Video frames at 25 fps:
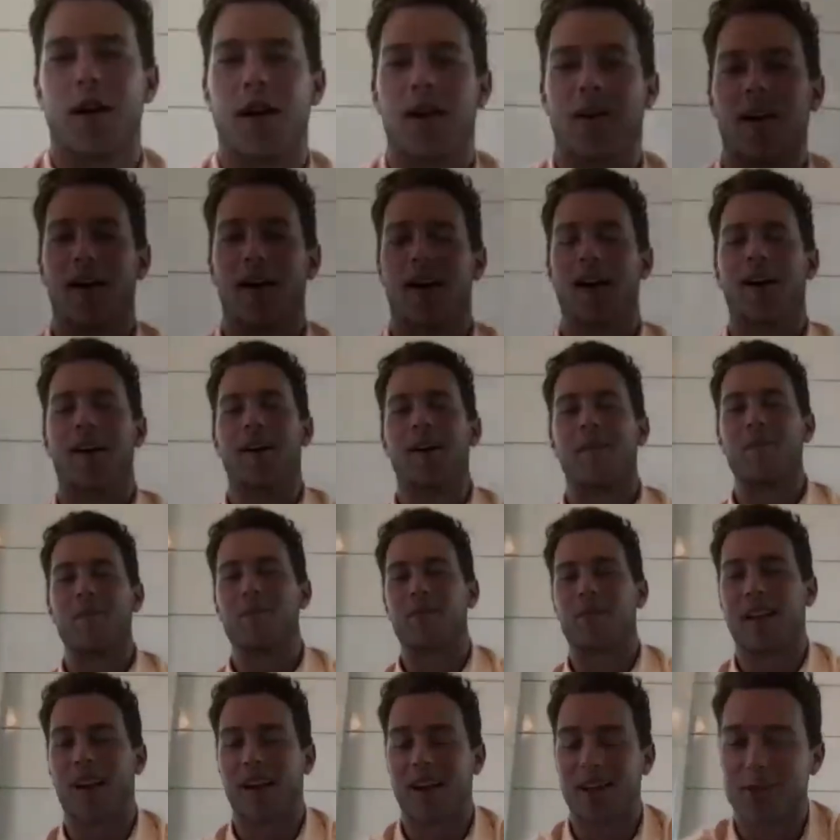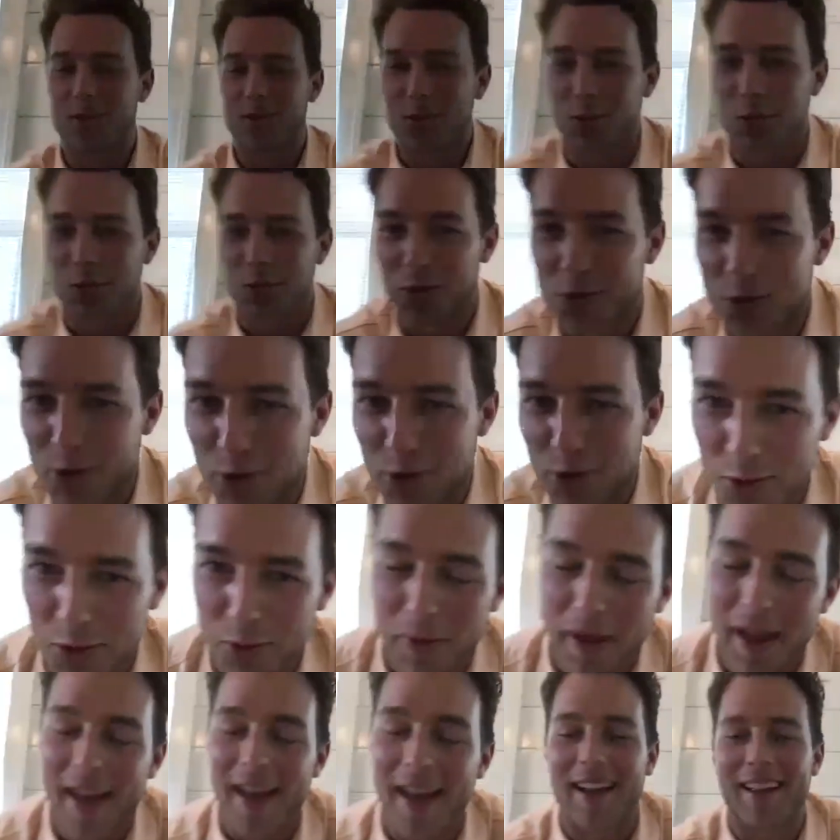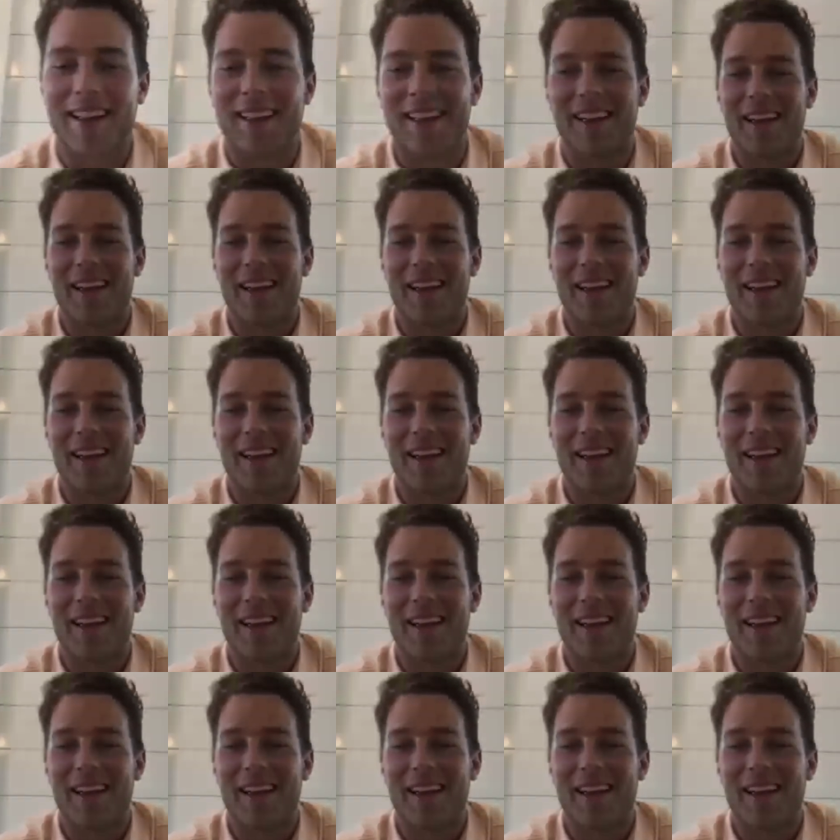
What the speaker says: I guess we'll circle back.